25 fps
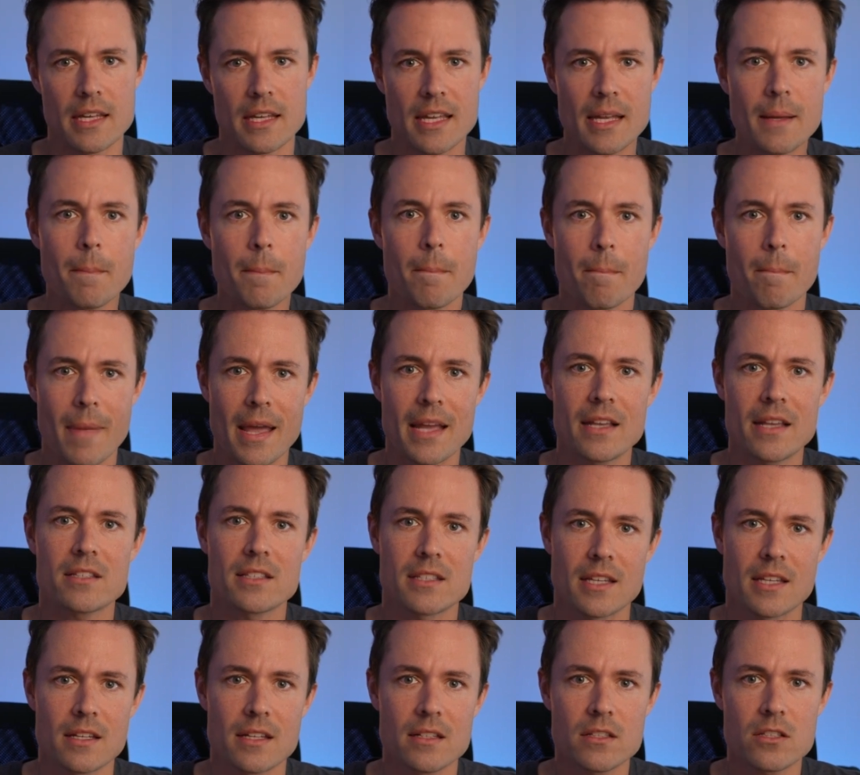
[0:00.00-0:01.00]
it makes
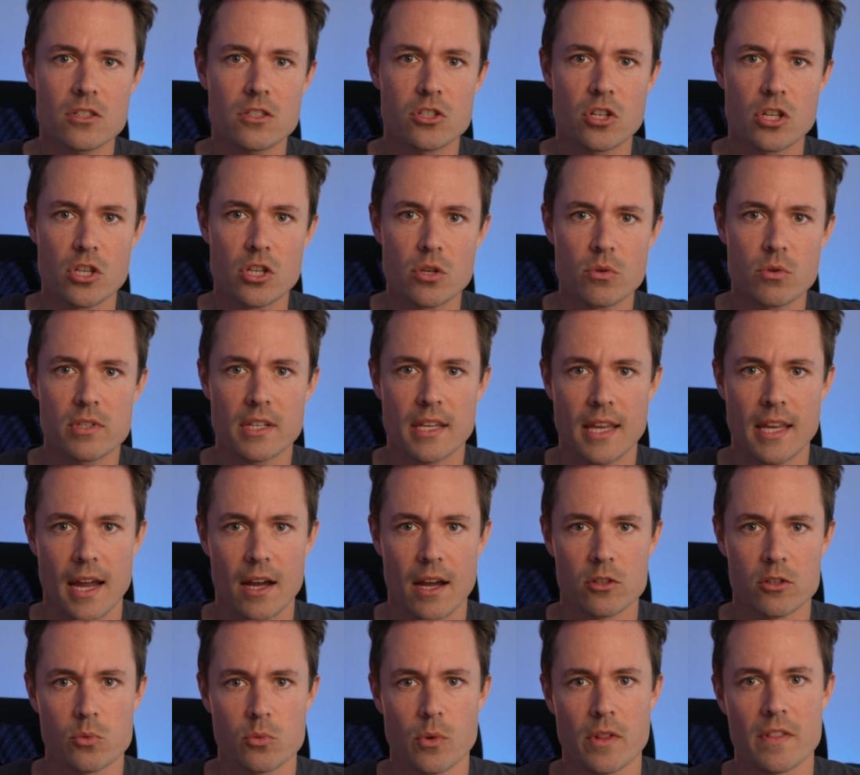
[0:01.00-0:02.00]
sense to use
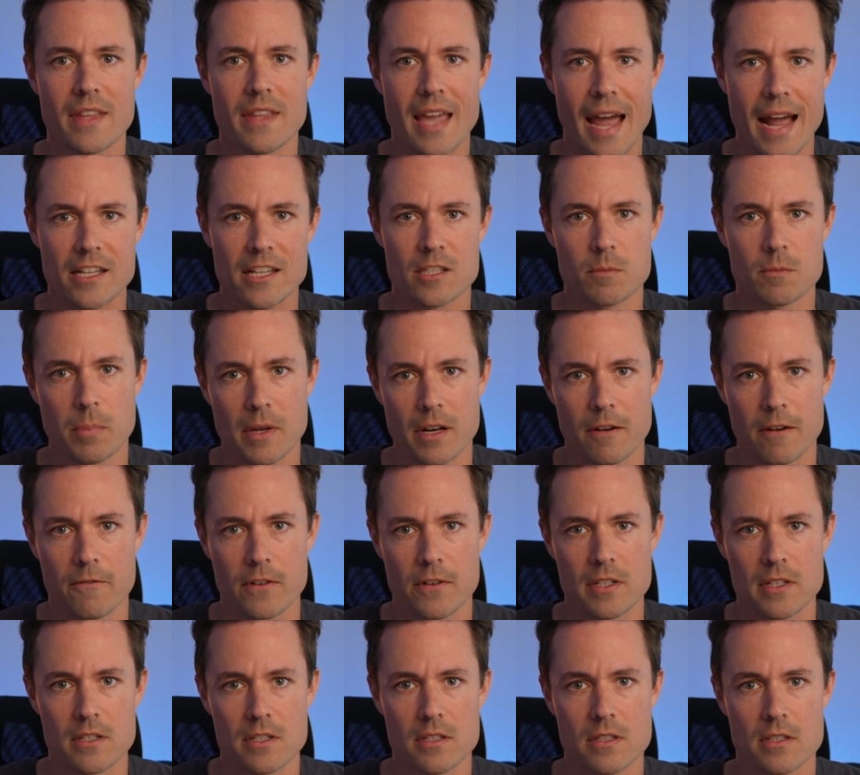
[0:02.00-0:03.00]
accounts with tax
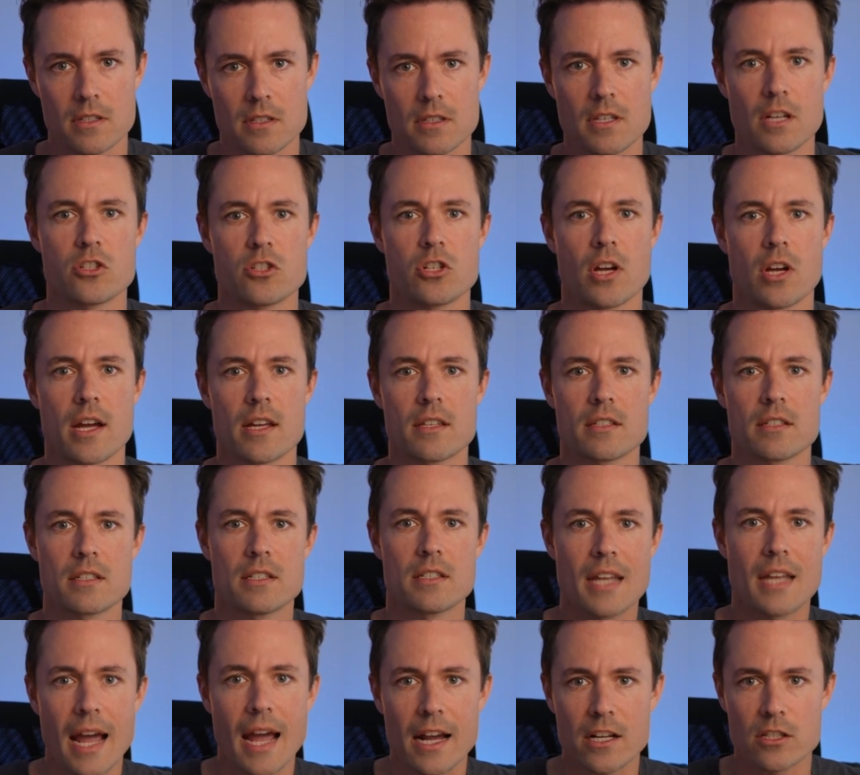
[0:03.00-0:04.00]
benefits, such as
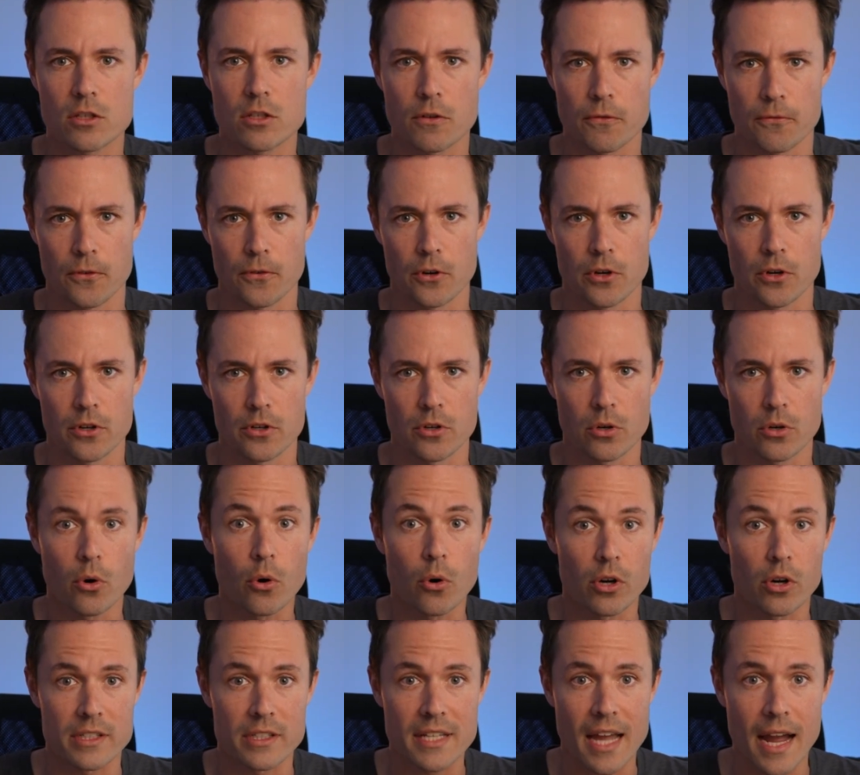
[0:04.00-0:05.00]
tax deferred
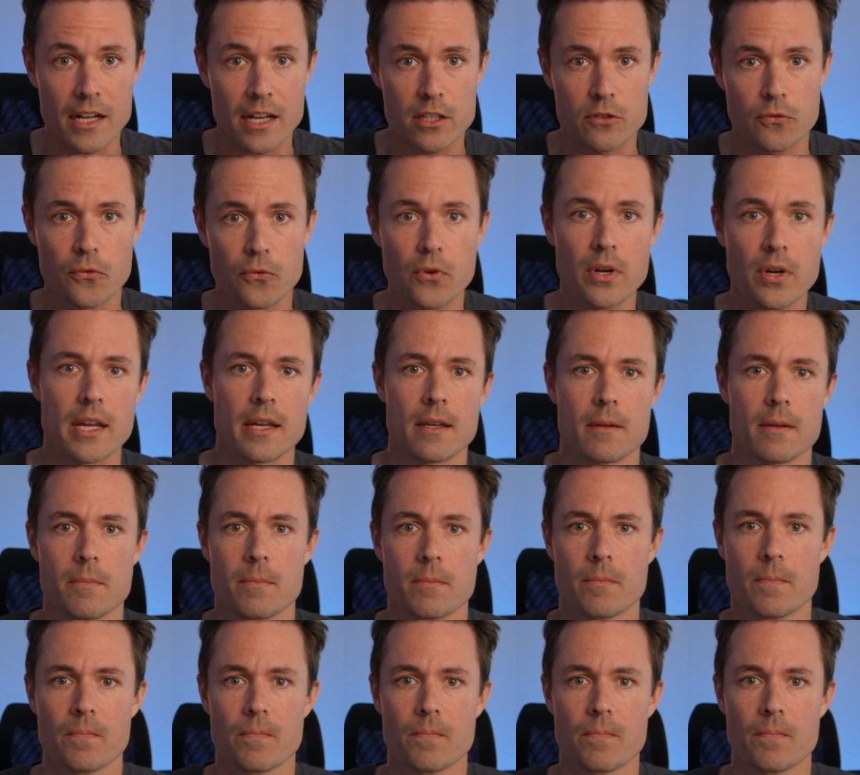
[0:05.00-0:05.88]
or tax free.